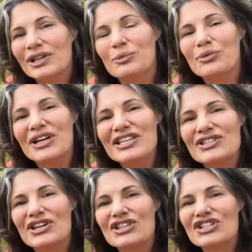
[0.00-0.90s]
help
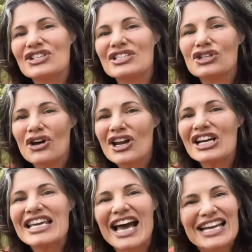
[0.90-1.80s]
researchers not
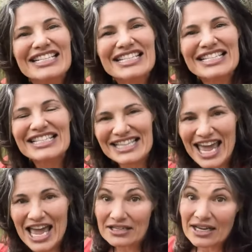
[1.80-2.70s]
only
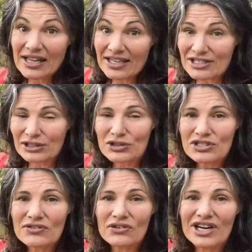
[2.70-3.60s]
understand this
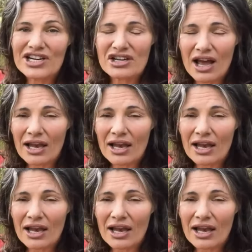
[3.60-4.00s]
elusive creature